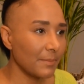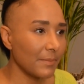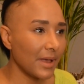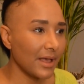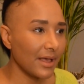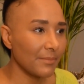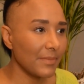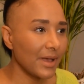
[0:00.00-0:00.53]

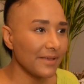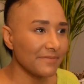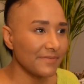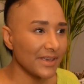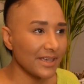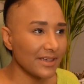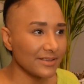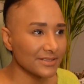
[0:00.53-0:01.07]
My
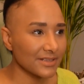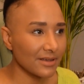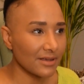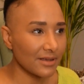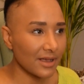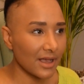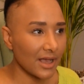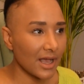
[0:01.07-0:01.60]
fears
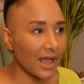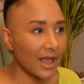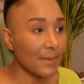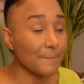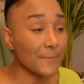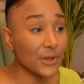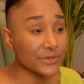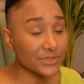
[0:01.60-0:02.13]
are,
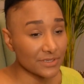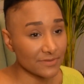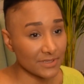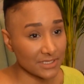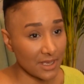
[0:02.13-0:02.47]
most of the